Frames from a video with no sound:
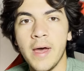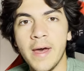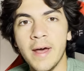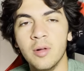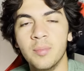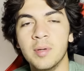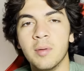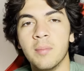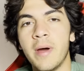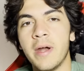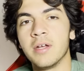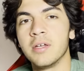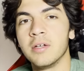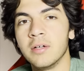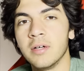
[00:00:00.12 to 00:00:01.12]
Hello people, Bear
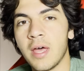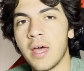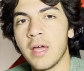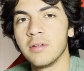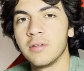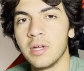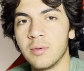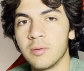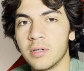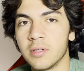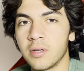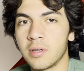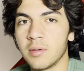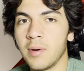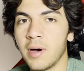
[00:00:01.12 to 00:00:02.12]
here, and today we're going to
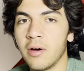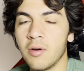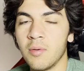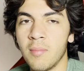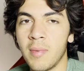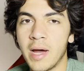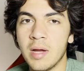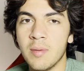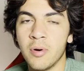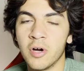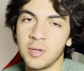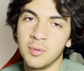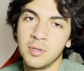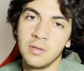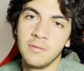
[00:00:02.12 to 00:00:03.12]
talk about my
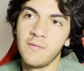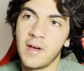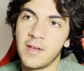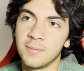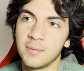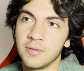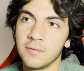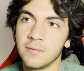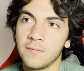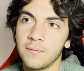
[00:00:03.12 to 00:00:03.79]
Pokemon investments